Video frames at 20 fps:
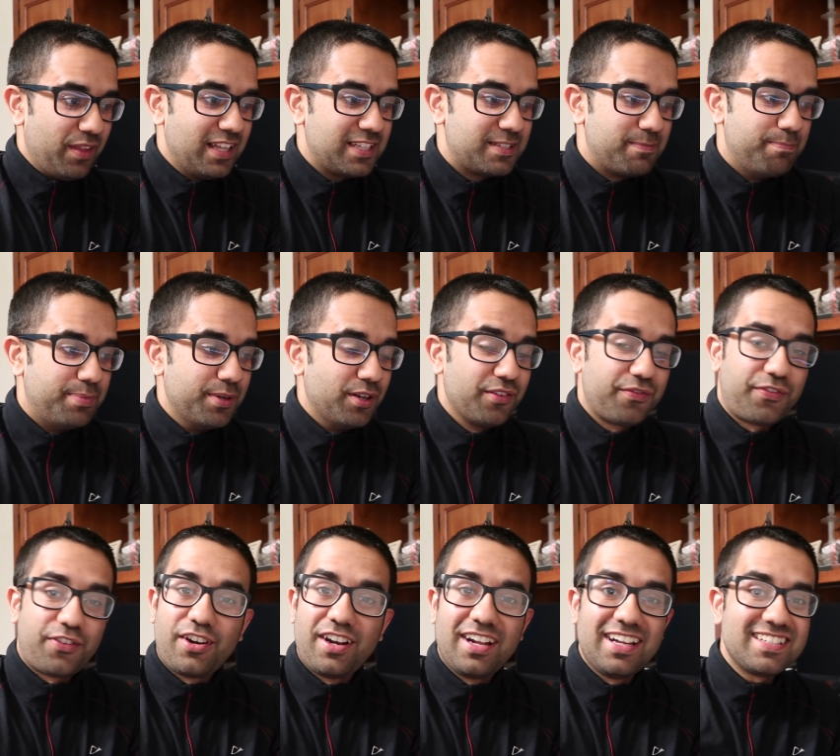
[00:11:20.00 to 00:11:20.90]
it's built
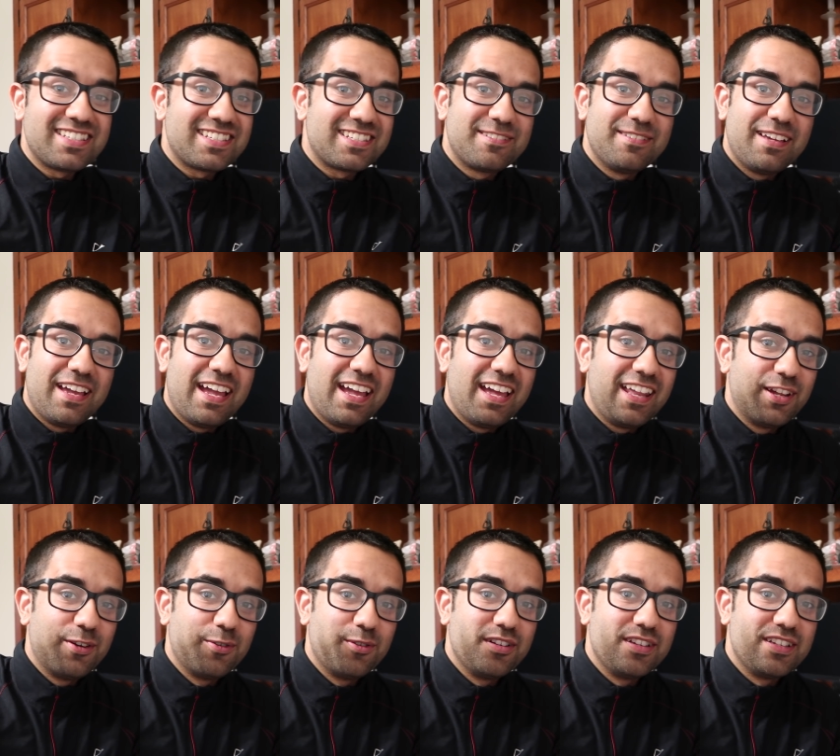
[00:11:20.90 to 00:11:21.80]
for us, and
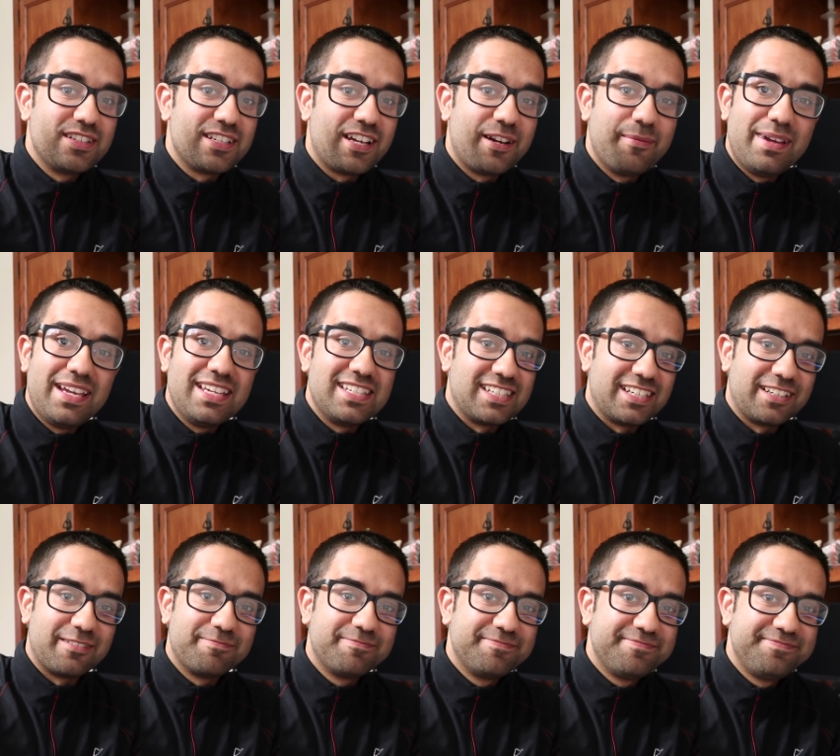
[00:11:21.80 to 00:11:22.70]
it was
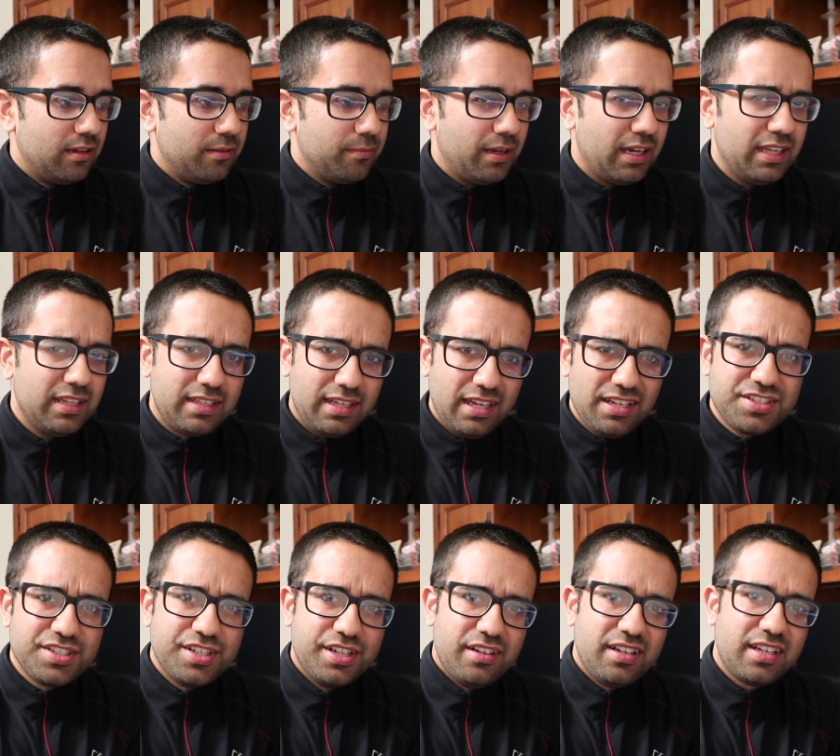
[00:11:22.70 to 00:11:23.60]
amazing. And the
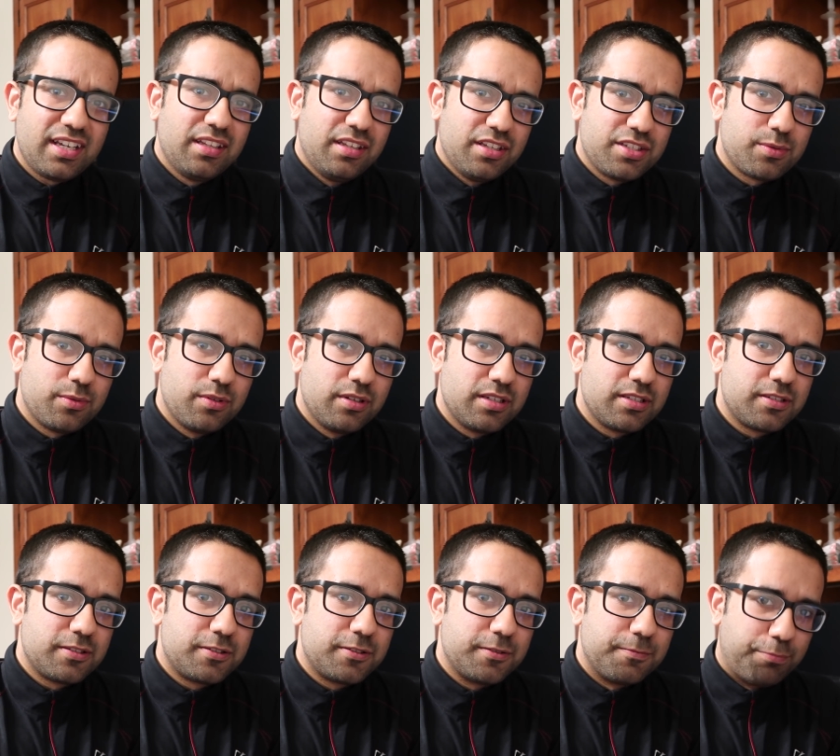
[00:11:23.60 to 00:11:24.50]
engineering in this
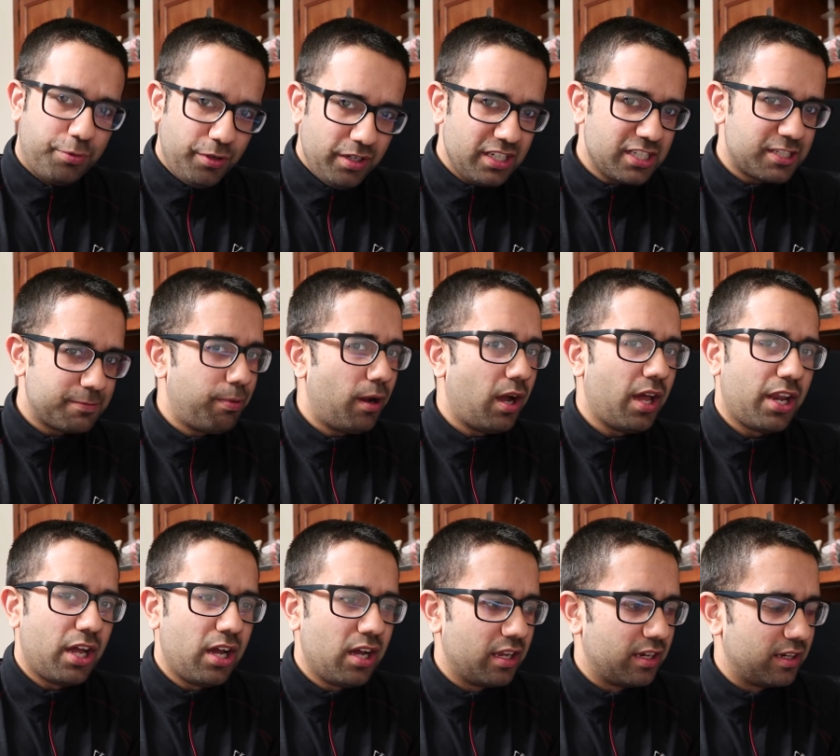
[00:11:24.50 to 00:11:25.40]
was pretty
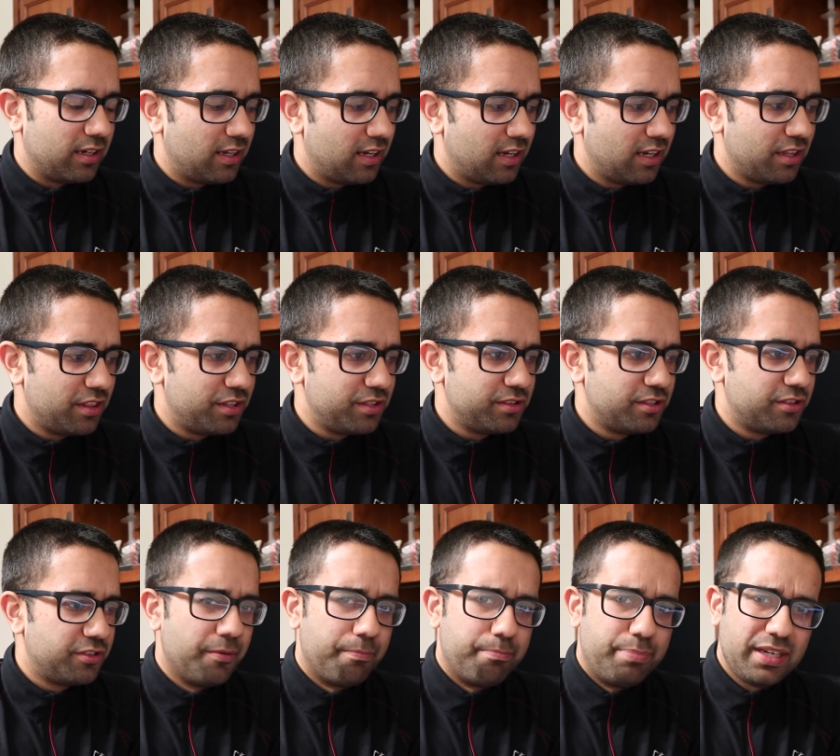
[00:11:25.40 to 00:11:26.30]
spot on. Uh, the,
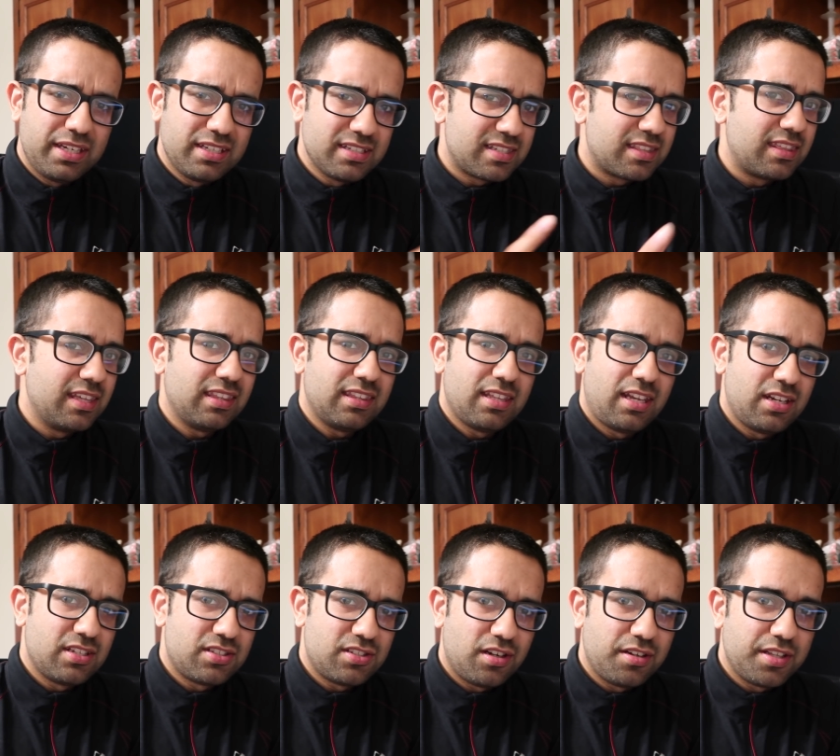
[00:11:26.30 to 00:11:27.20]
the biggest thing that
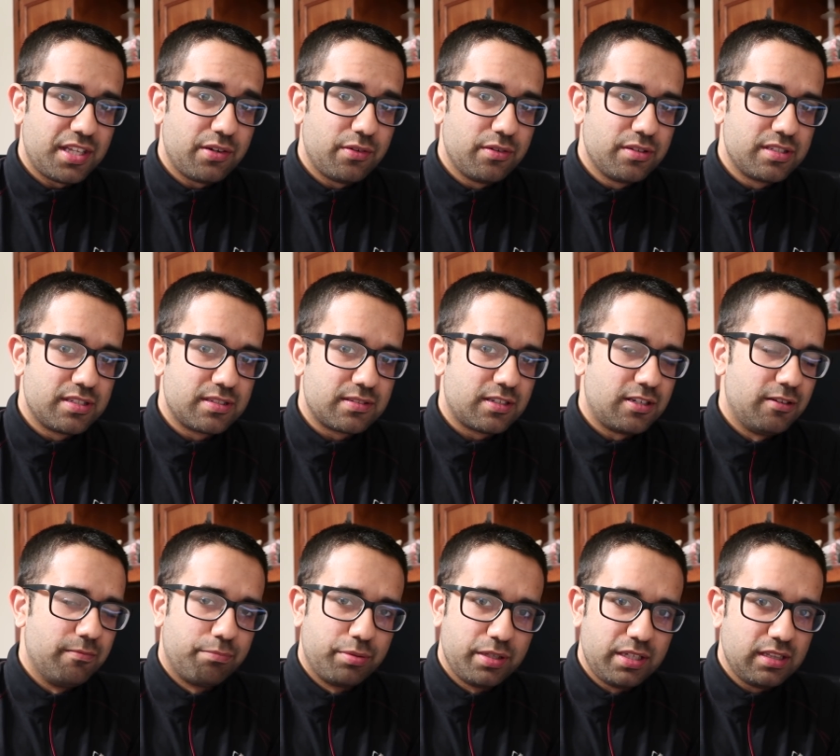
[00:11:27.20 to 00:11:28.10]
I saw that was
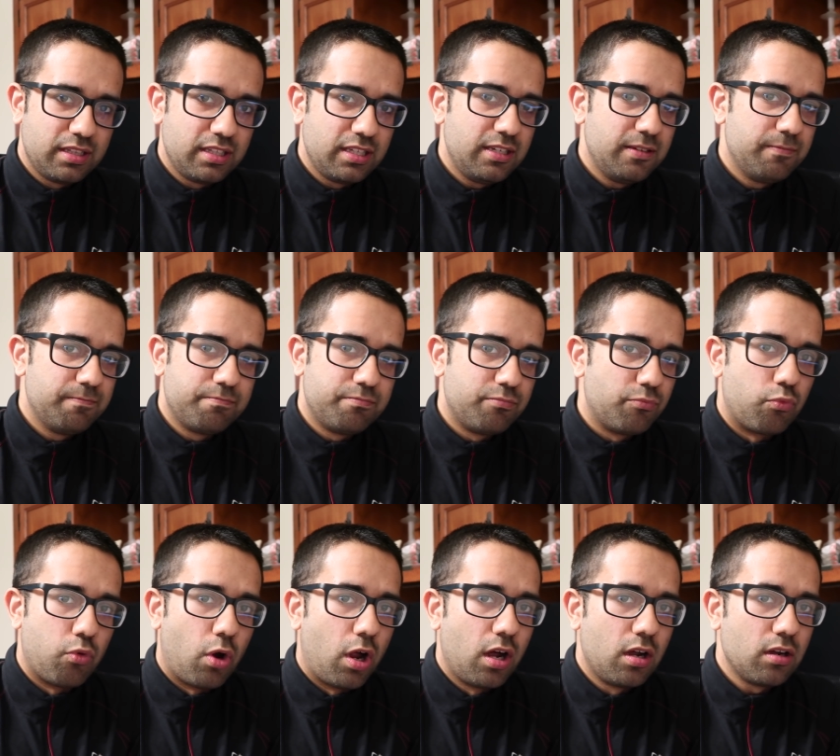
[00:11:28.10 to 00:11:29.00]
completely
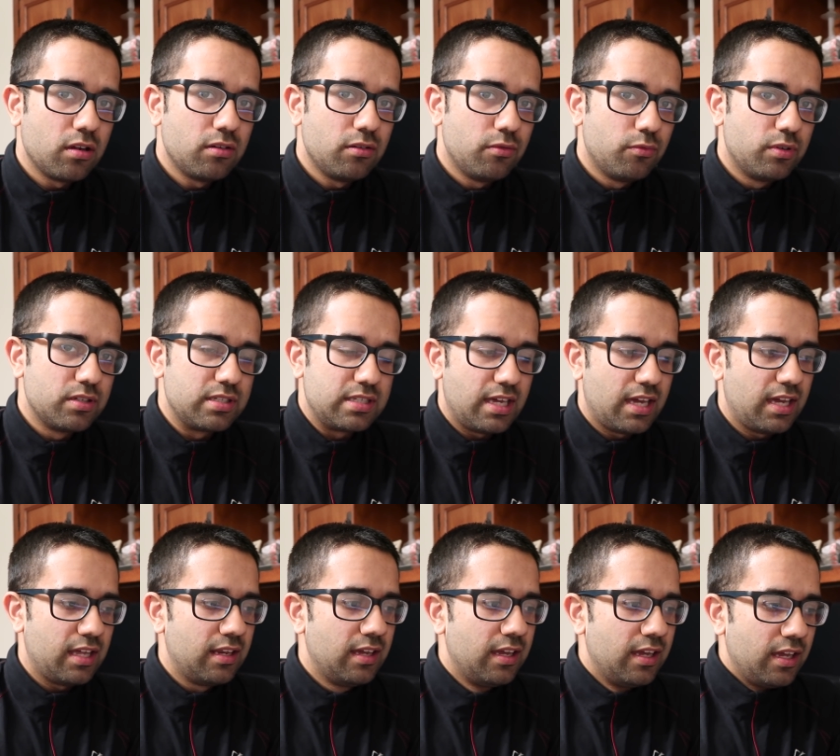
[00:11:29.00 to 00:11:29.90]
wrong was
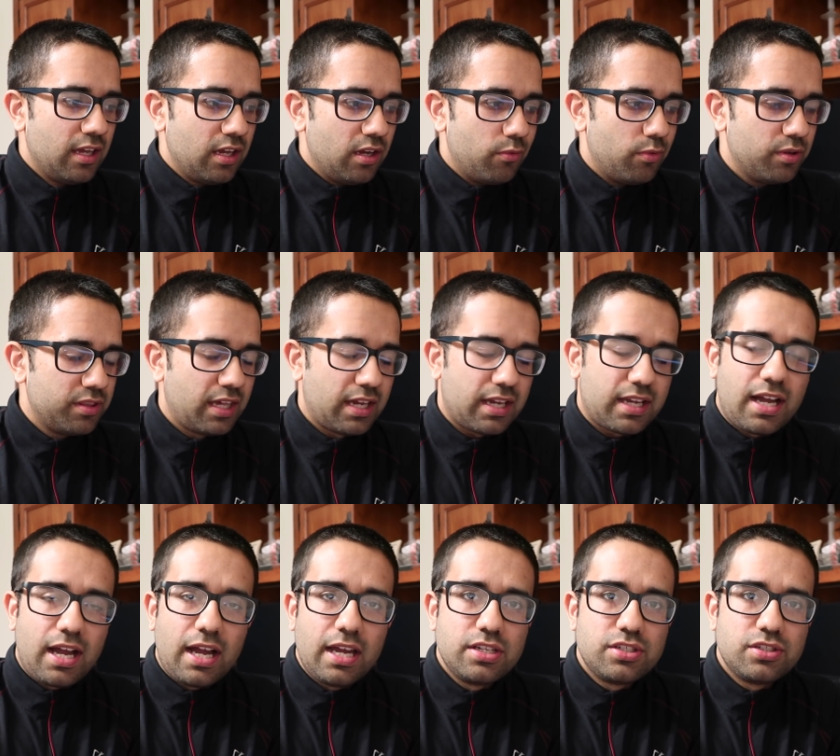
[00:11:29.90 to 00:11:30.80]
that when that
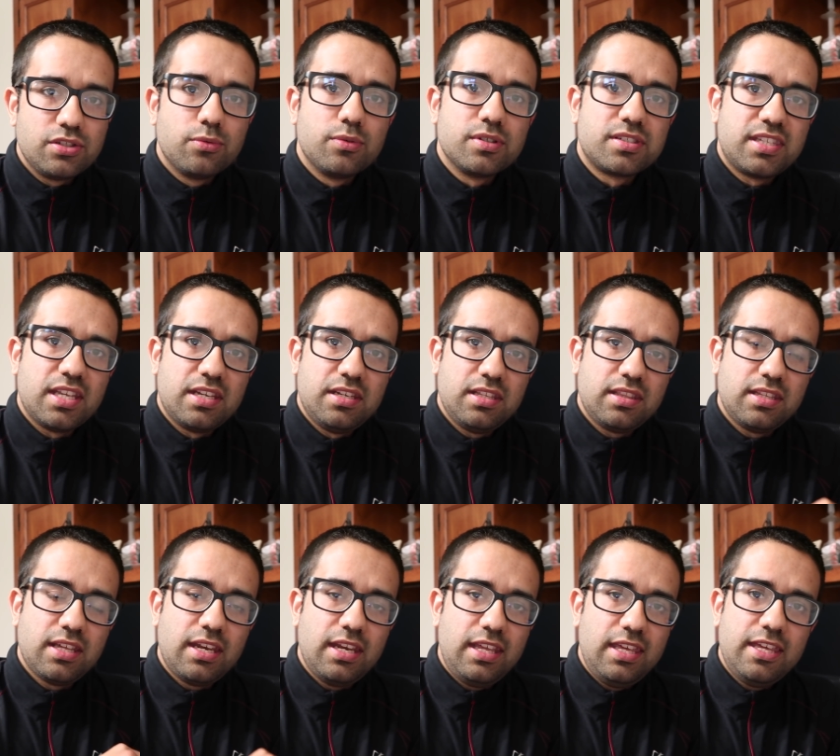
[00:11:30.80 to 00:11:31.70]
kaiju was sending
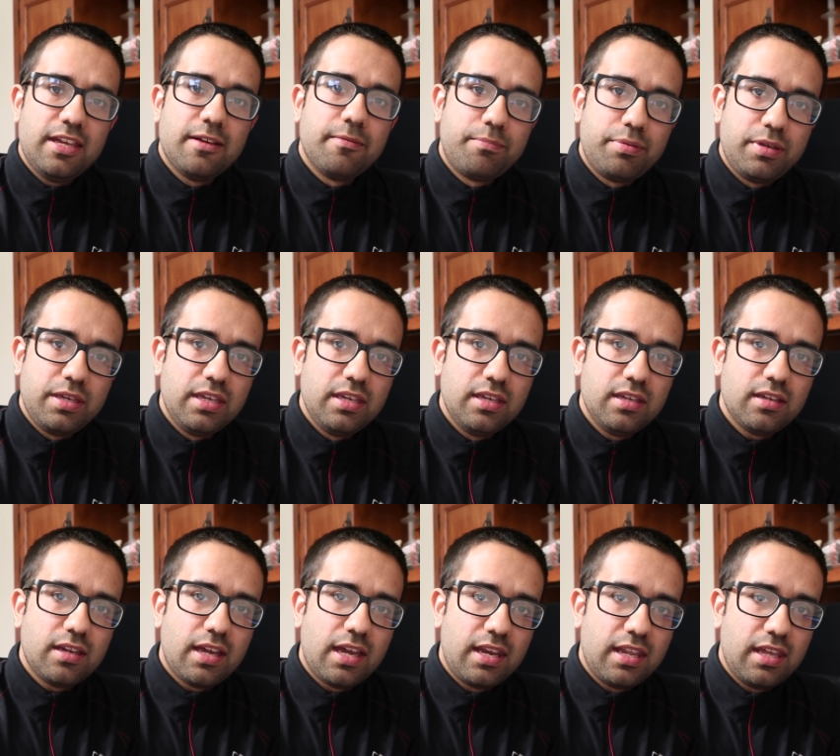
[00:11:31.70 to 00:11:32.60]
that E M
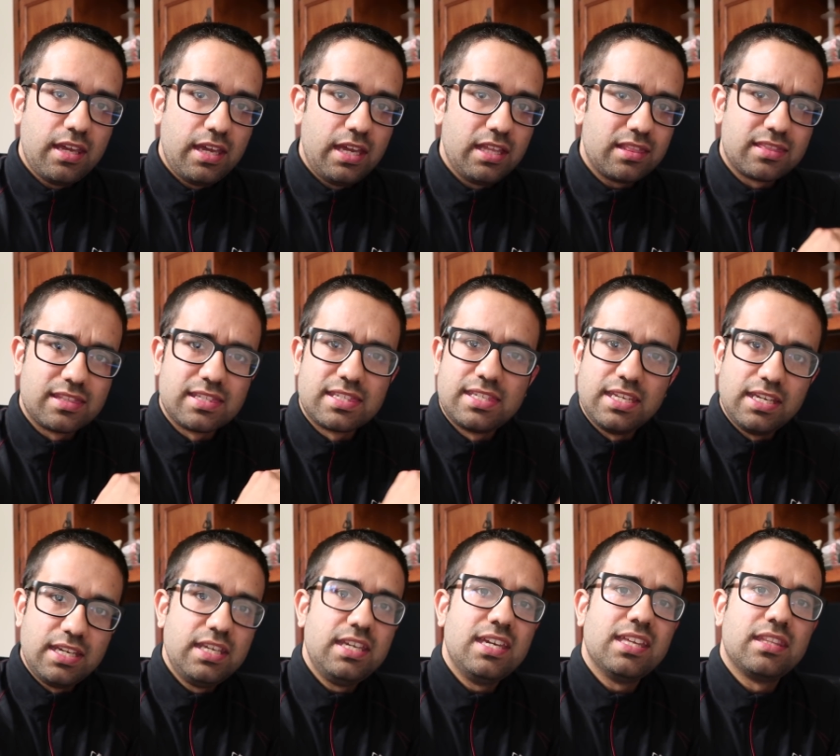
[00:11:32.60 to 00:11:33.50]
P and it hit the
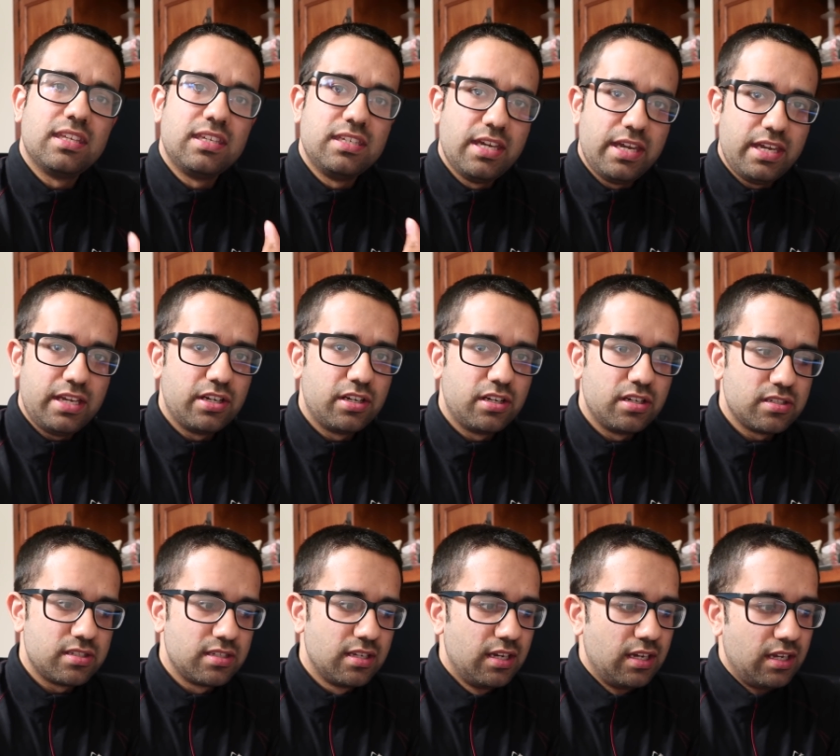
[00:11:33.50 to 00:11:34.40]
city and the
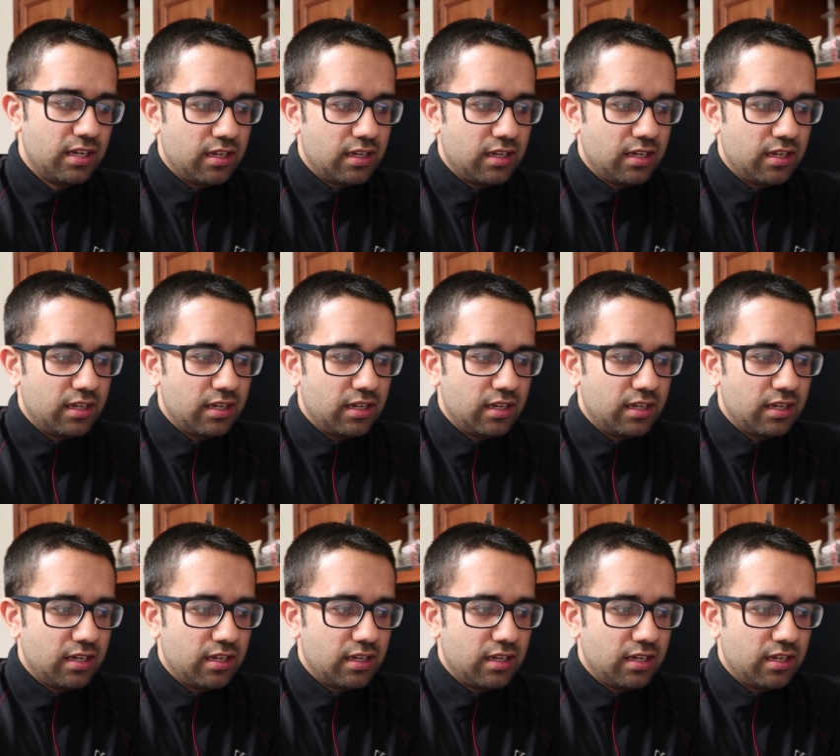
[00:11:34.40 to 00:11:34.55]
Jaegers,